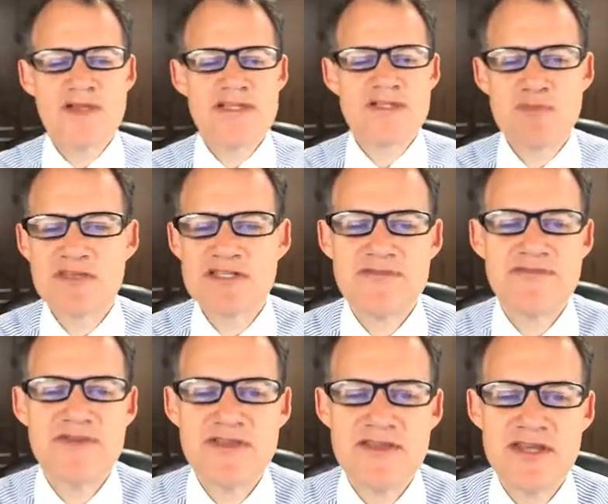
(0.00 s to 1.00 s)

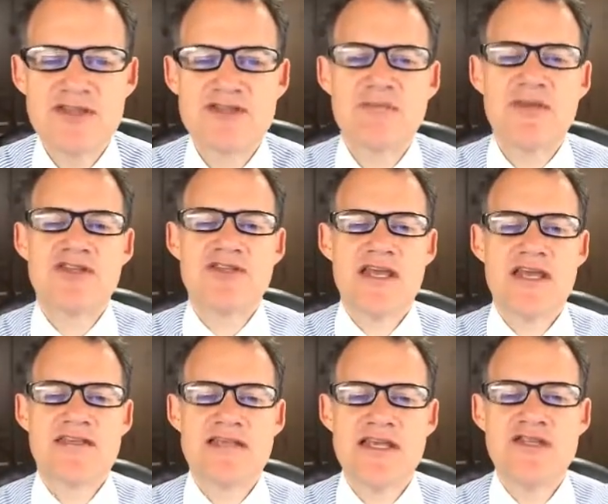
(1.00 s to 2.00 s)
specific thing so much
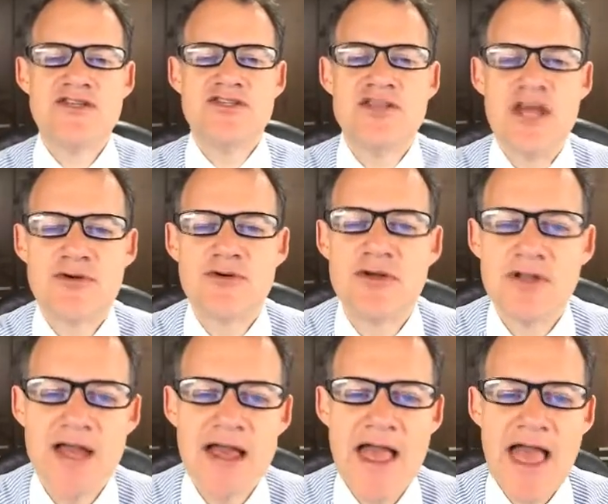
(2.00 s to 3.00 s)
as in general